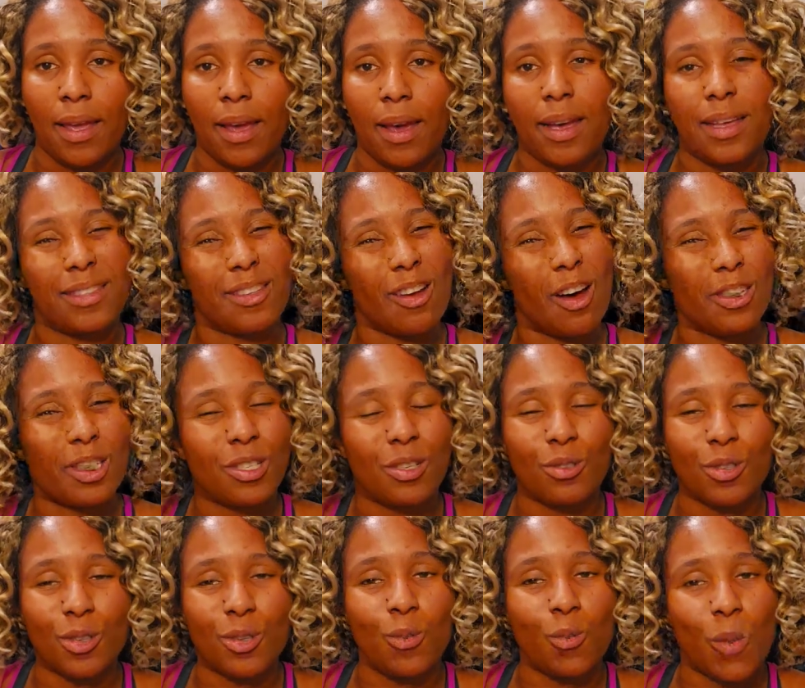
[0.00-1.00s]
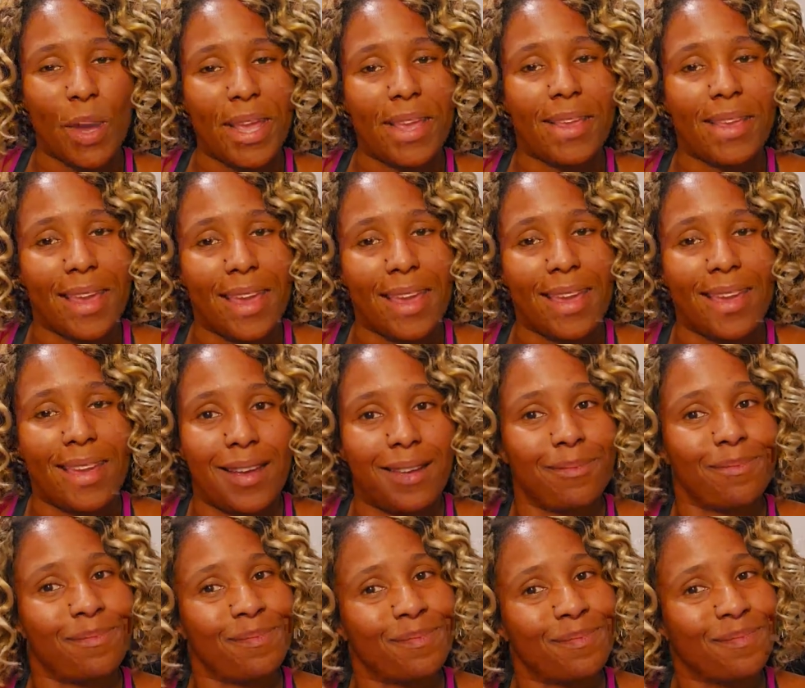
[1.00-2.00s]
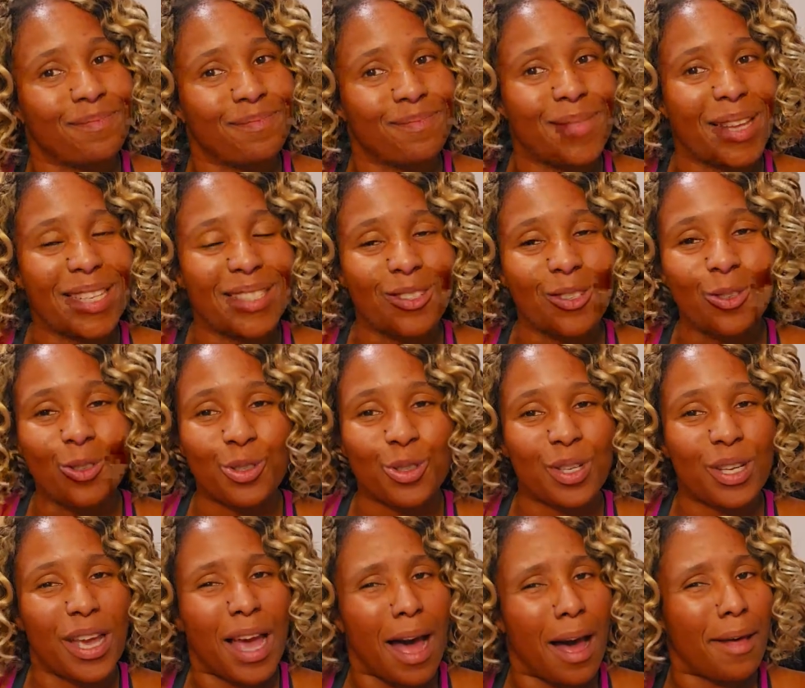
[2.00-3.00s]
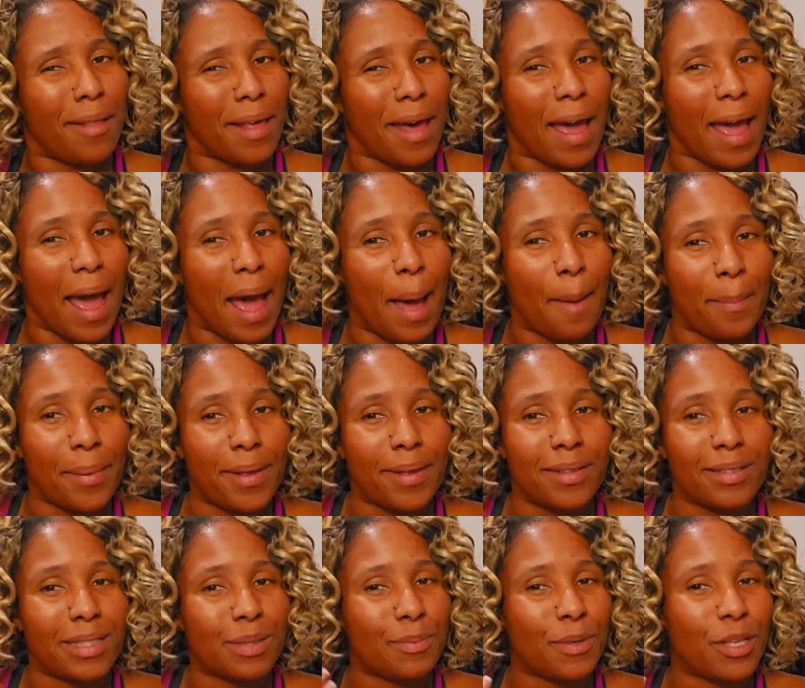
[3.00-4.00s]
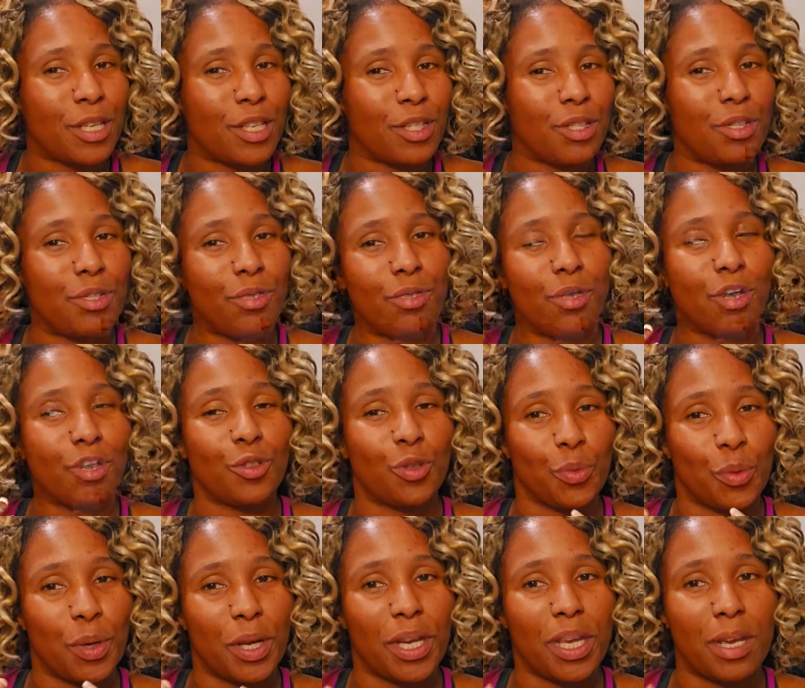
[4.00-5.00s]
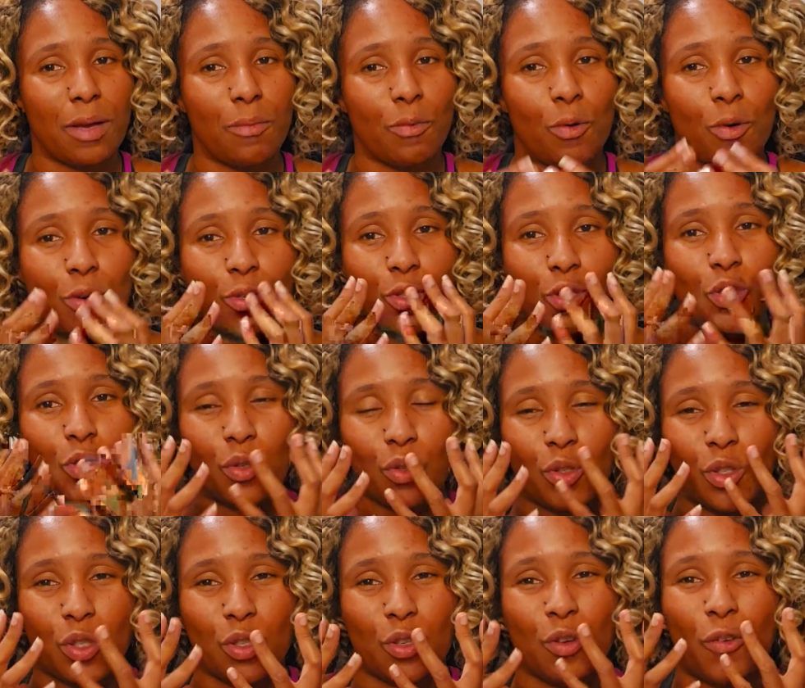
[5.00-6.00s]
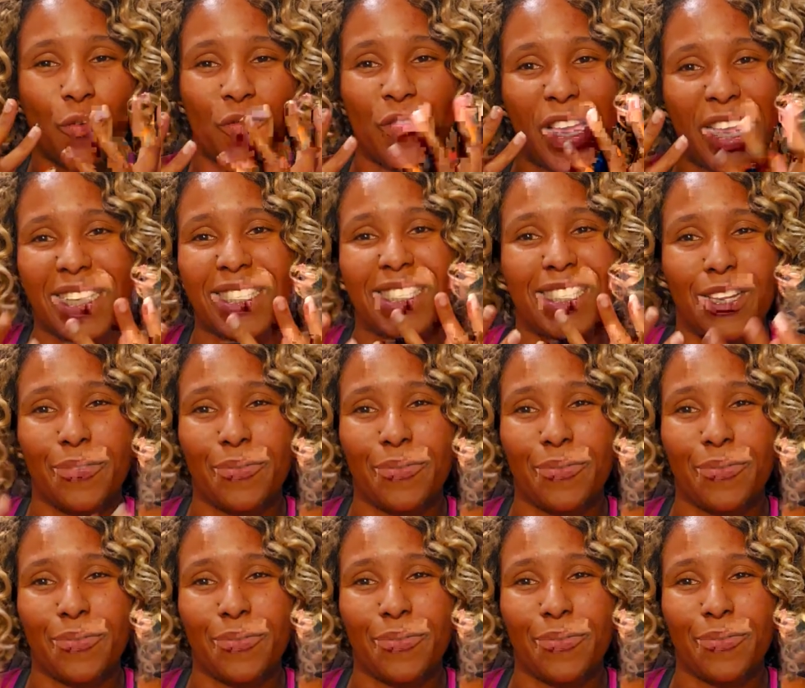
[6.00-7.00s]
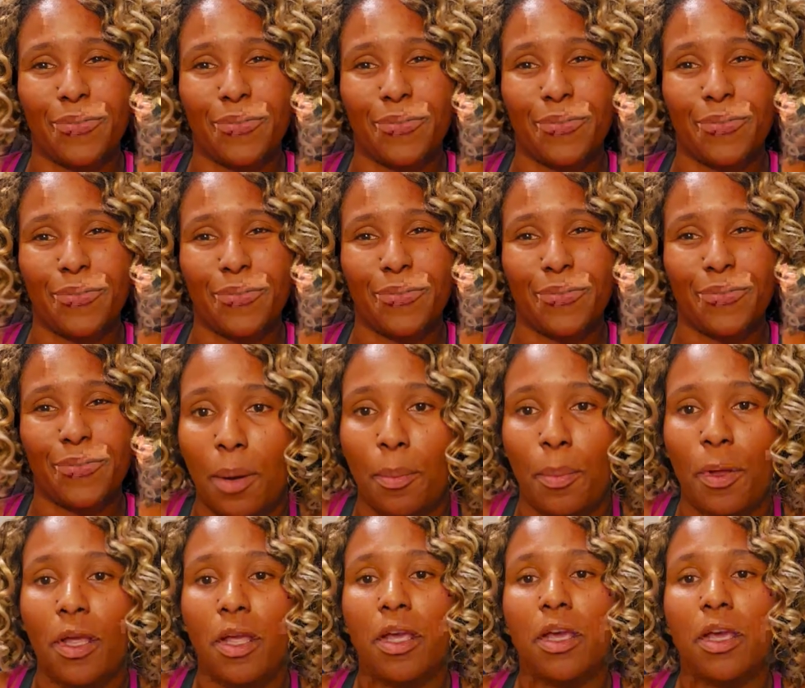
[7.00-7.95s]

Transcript: Because also, too, weight gain, that's usually how that happens because you are drinking more. So you, your face and everything is swelled up.